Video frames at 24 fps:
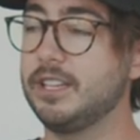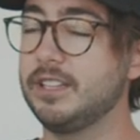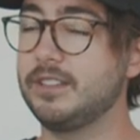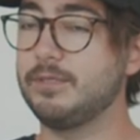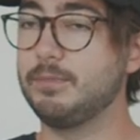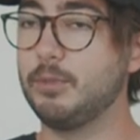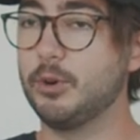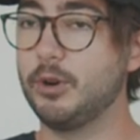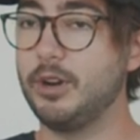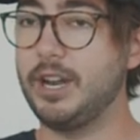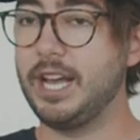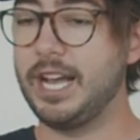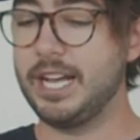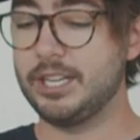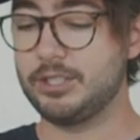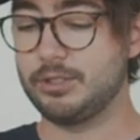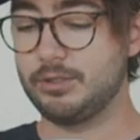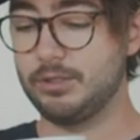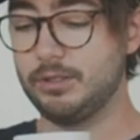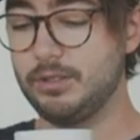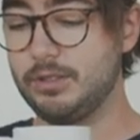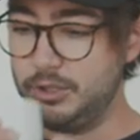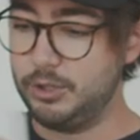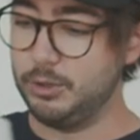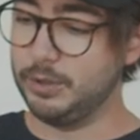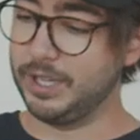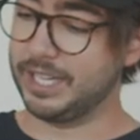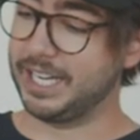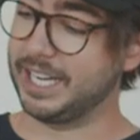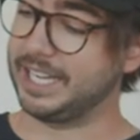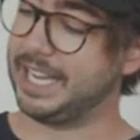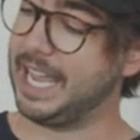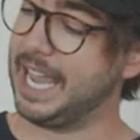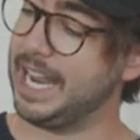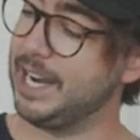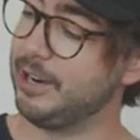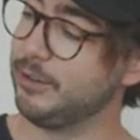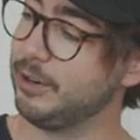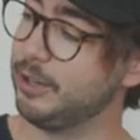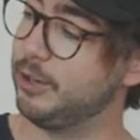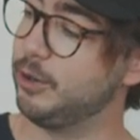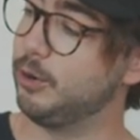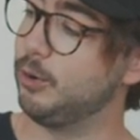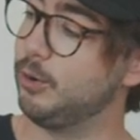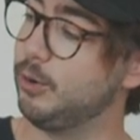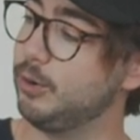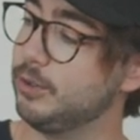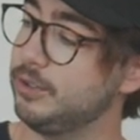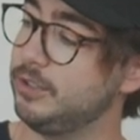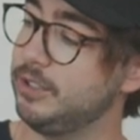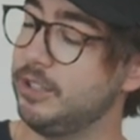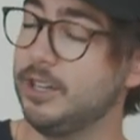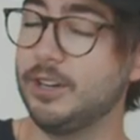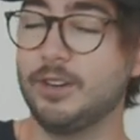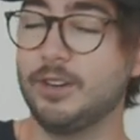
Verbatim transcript: like it's more natural. Do like a Karen hold, you